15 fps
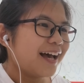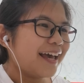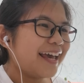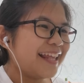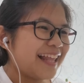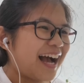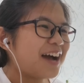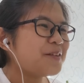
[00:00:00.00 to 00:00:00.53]

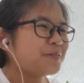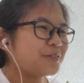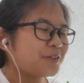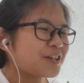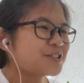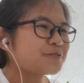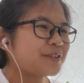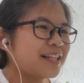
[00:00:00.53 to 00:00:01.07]
And I
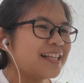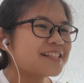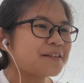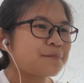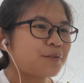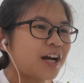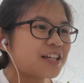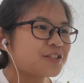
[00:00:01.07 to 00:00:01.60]
was really
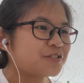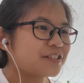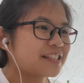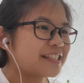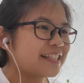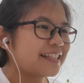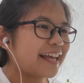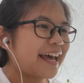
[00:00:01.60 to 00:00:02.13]
surprised to
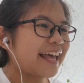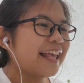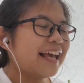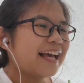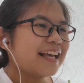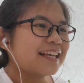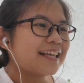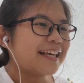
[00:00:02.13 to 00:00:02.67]
see
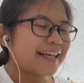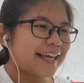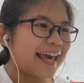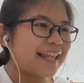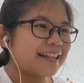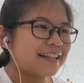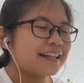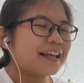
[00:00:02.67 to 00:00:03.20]
that he
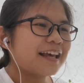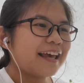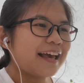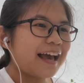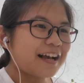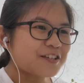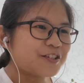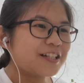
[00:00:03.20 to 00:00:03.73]
can
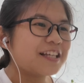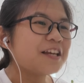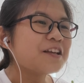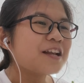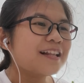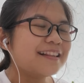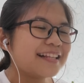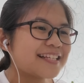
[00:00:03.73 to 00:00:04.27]

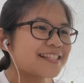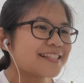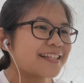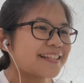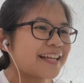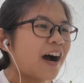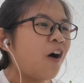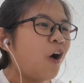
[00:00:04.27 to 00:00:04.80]
actually list
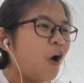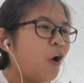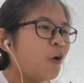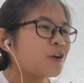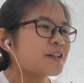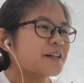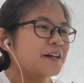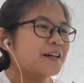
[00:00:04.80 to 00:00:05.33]
down
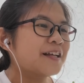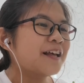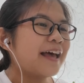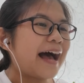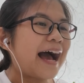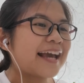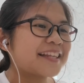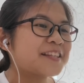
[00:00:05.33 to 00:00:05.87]
all
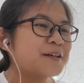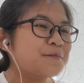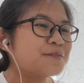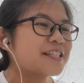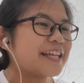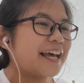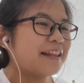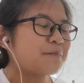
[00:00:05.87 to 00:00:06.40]
the
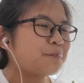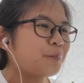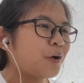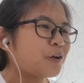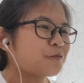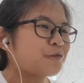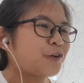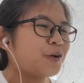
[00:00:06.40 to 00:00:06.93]
items that
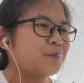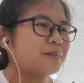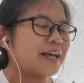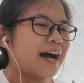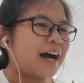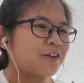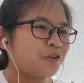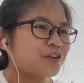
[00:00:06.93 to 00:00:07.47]
bought from
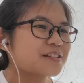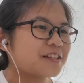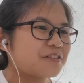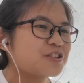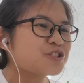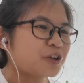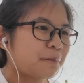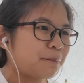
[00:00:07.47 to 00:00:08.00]
their
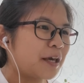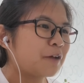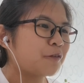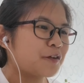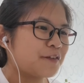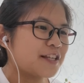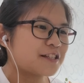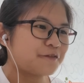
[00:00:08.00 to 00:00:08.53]
grocery shopping
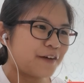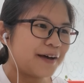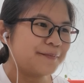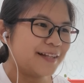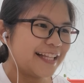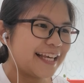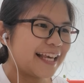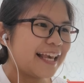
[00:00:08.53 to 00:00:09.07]
with his
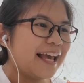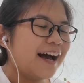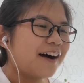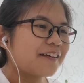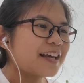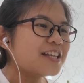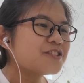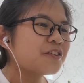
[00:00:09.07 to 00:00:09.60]
family.
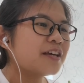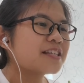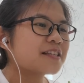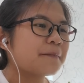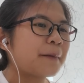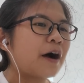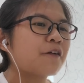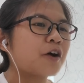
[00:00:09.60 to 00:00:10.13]
Okay, so it's
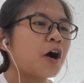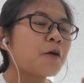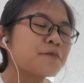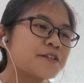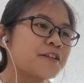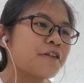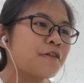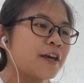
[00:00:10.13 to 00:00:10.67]
about
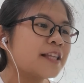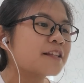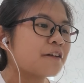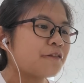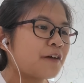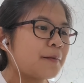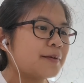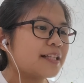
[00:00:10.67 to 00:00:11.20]
observing the
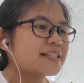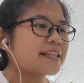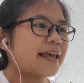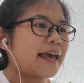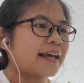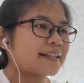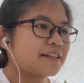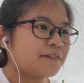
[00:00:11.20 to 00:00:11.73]
family's
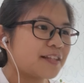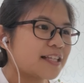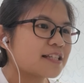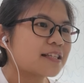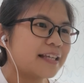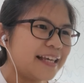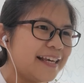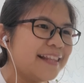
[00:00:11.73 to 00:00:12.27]

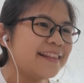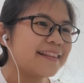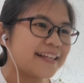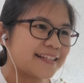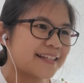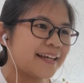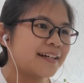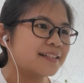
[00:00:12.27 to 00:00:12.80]
activities in
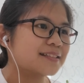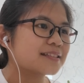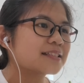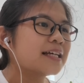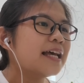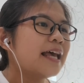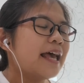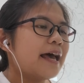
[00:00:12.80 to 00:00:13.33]

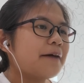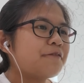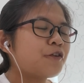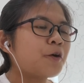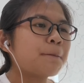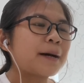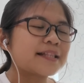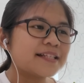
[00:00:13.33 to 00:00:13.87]
detail.
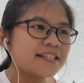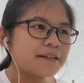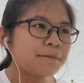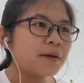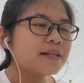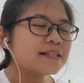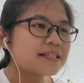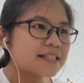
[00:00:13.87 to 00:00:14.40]
For
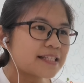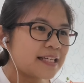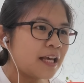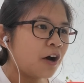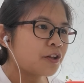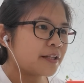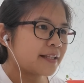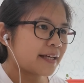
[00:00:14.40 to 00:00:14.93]
participant C,
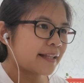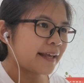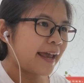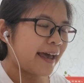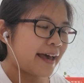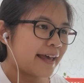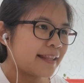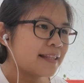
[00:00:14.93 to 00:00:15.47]
on the other
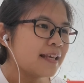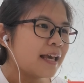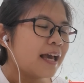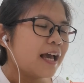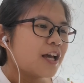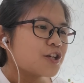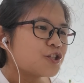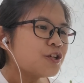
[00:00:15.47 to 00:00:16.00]
hand,
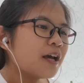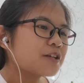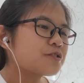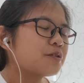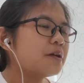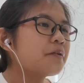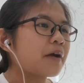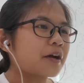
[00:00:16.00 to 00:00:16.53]
she
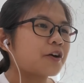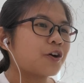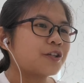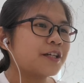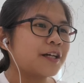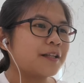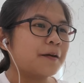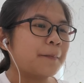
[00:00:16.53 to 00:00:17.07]
actually
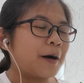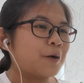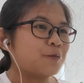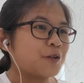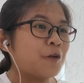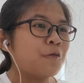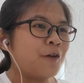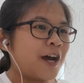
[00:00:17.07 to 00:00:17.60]
recorded
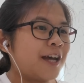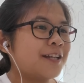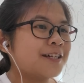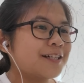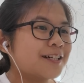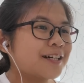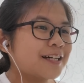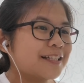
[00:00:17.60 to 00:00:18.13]
about the
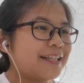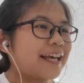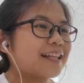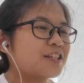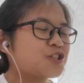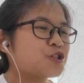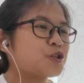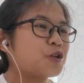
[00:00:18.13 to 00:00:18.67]
weather
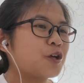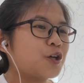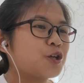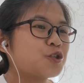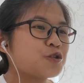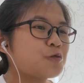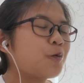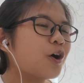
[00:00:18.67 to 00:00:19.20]
that
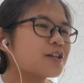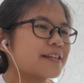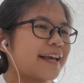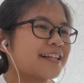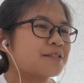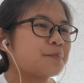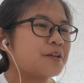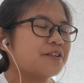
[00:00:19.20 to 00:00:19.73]
she was
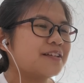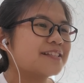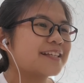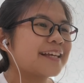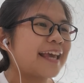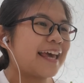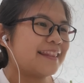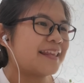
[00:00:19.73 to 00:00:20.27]

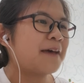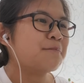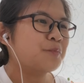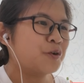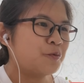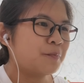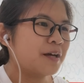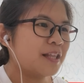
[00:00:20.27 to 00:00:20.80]
experiencing at that
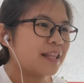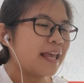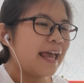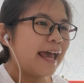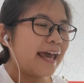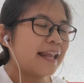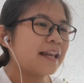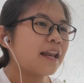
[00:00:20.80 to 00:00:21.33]
moment,
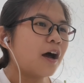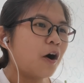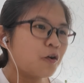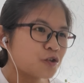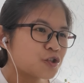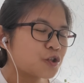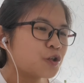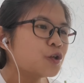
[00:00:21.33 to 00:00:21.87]
and
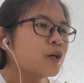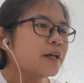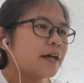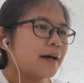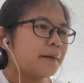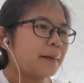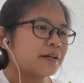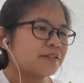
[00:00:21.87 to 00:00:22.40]
also
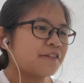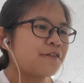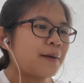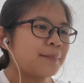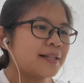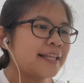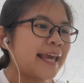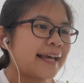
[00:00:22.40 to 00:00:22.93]
about the
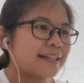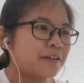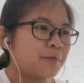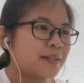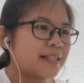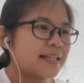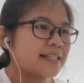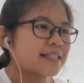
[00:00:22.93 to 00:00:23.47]
family
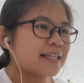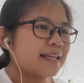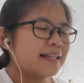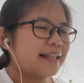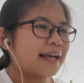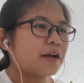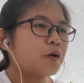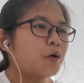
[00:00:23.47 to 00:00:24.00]
activities,
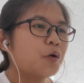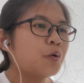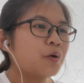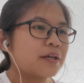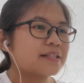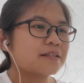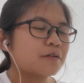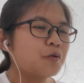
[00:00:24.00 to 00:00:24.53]
like who
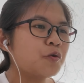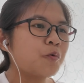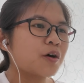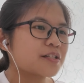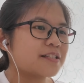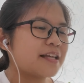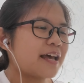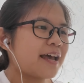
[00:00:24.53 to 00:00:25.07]

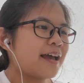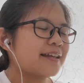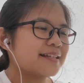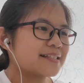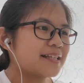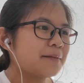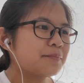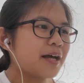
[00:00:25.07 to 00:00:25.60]
was there at
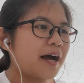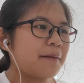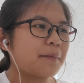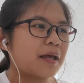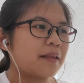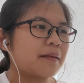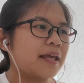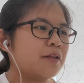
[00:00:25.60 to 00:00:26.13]
the same time
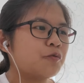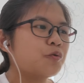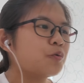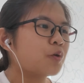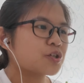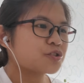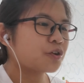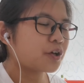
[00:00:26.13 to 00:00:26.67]
and who
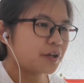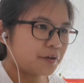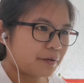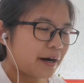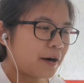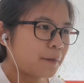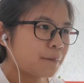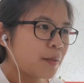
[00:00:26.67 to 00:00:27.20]
was not
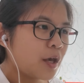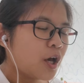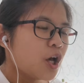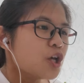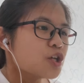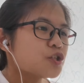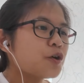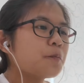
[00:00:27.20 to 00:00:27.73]
around.
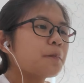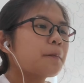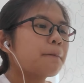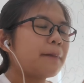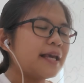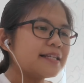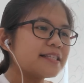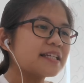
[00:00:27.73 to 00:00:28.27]
So
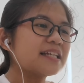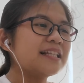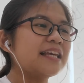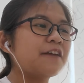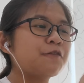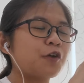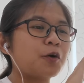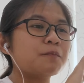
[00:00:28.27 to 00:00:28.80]

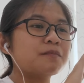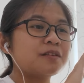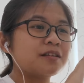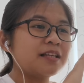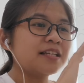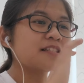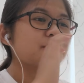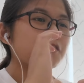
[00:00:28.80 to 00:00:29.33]
basically from
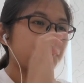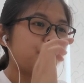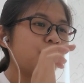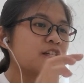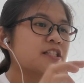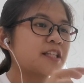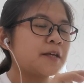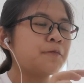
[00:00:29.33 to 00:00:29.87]
this, the
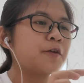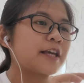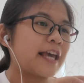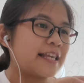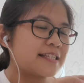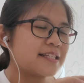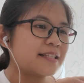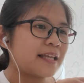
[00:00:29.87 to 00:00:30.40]
first thing we
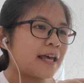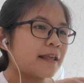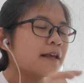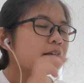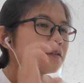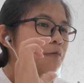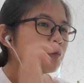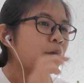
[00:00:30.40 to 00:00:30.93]
can see
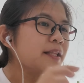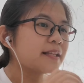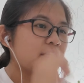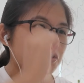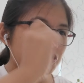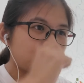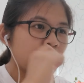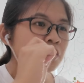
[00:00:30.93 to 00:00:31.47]
that what the
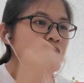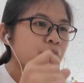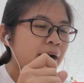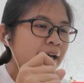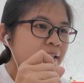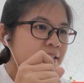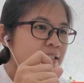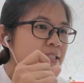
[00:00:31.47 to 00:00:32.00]
students
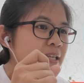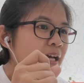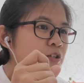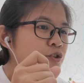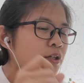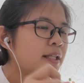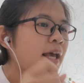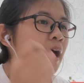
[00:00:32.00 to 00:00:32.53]
write is
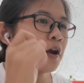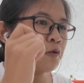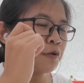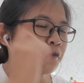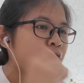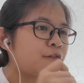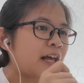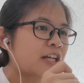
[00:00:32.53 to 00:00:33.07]
actually a
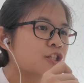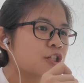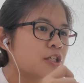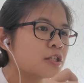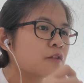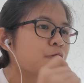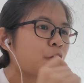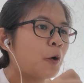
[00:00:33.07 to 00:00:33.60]

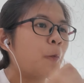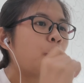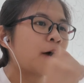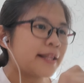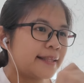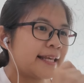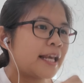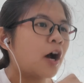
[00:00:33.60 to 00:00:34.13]
reflection from
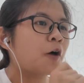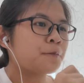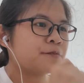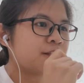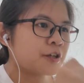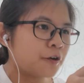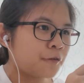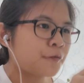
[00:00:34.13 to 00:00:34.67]
what they
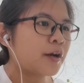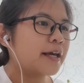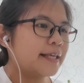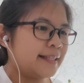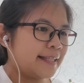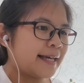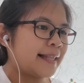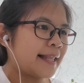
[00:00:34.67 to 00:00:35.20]
observe
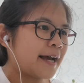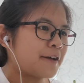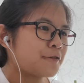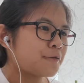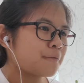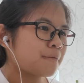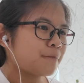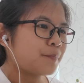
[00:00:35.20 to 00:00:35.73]
in their
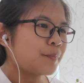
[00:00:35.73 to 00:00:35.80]
life.